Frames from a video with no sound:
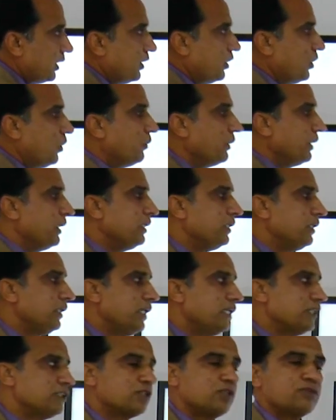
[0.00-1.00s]
Now in
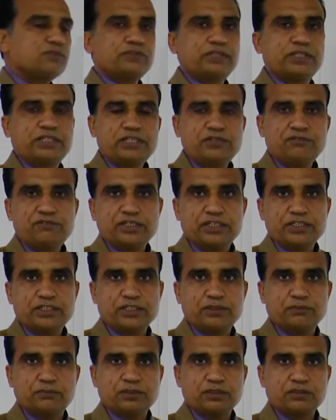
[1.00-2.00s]
case of three
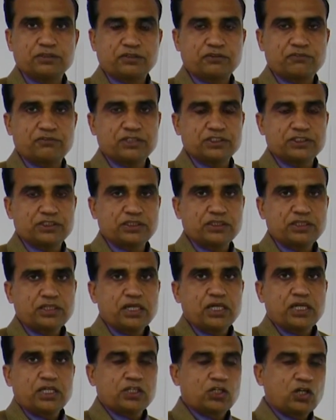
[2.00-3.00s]
variable
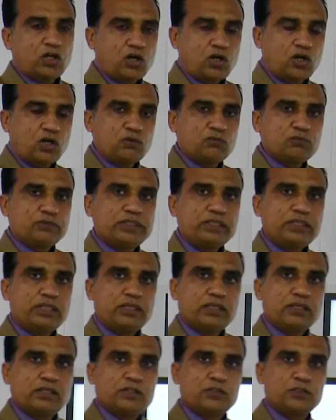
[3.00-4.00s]
equation, now how
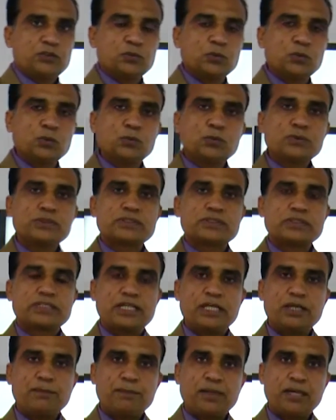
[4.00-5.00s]
we use
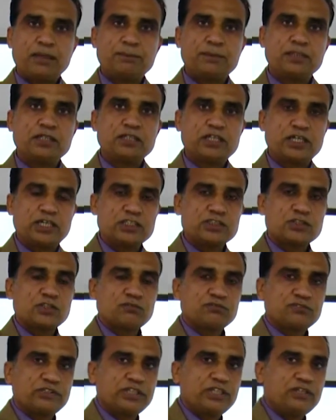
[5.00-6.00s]
K map in case
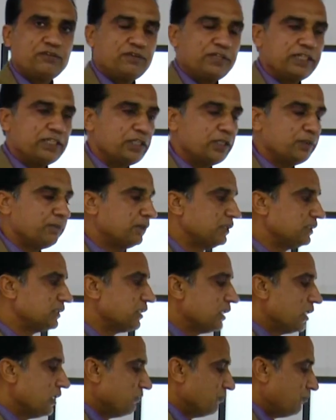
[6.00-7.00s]
of three variables?
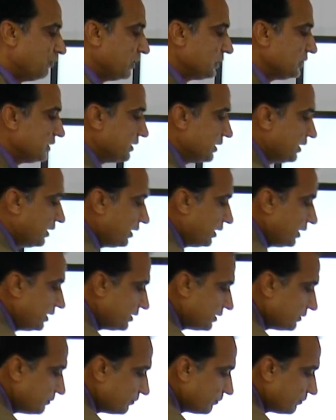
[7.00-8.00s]
First thing is,